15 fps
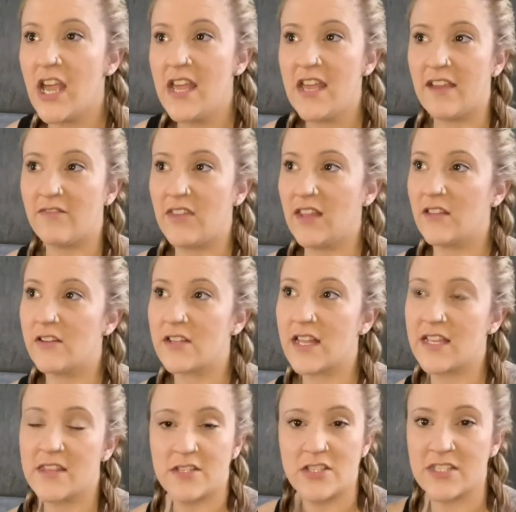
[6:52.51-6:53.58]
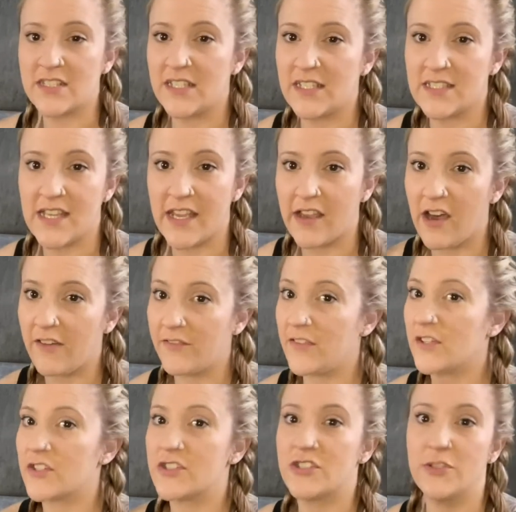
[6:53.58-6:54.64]
If they look like they're just going to take off and
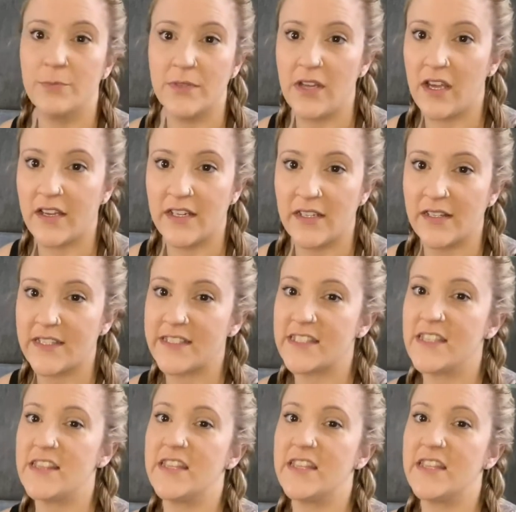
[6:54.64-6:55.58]
they're super not going to listen,